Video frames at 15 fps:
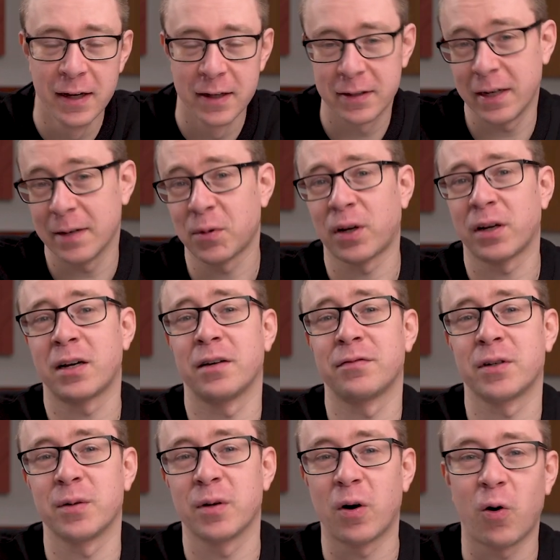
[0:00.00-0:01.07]
Today I'm going to
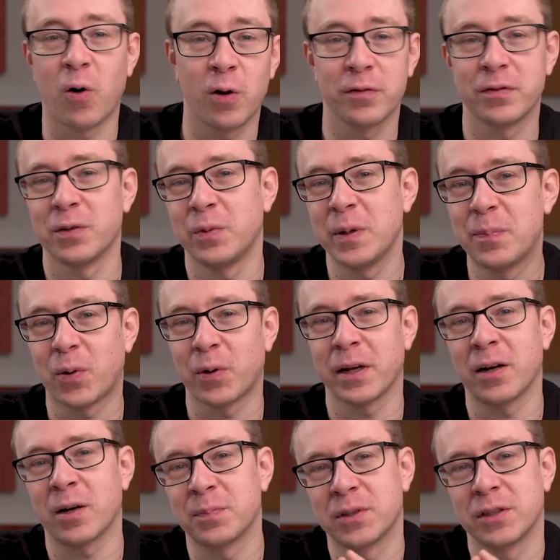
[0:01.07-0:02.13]
cover all of the
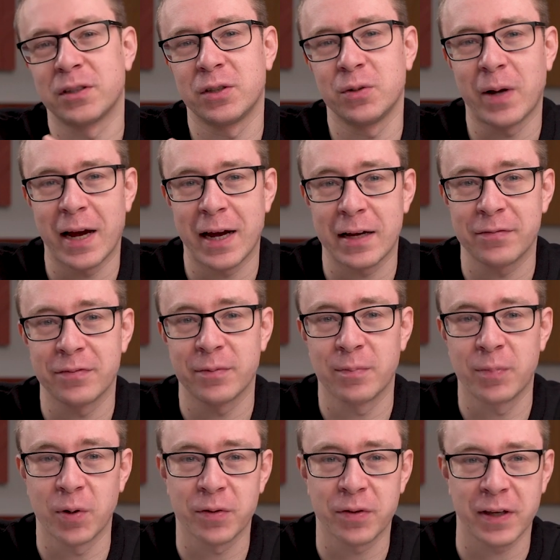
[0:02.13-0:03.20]
reporting options you have
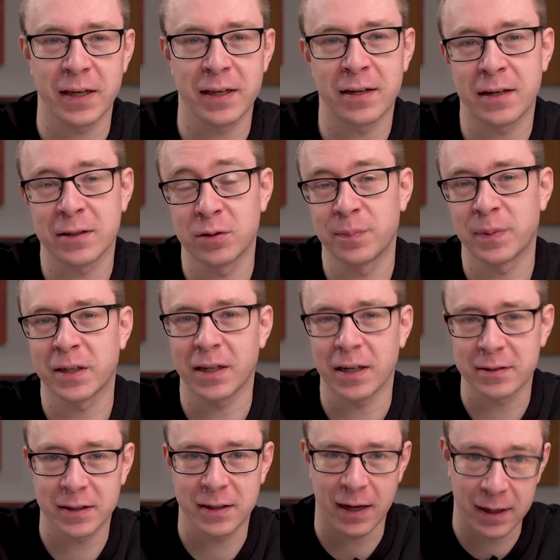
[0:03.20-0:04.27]
both in Lansweeper
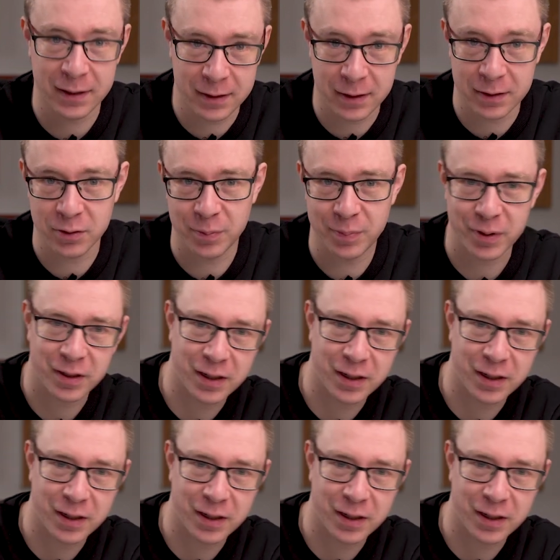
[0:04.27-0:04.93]
Classic and in Lansweeper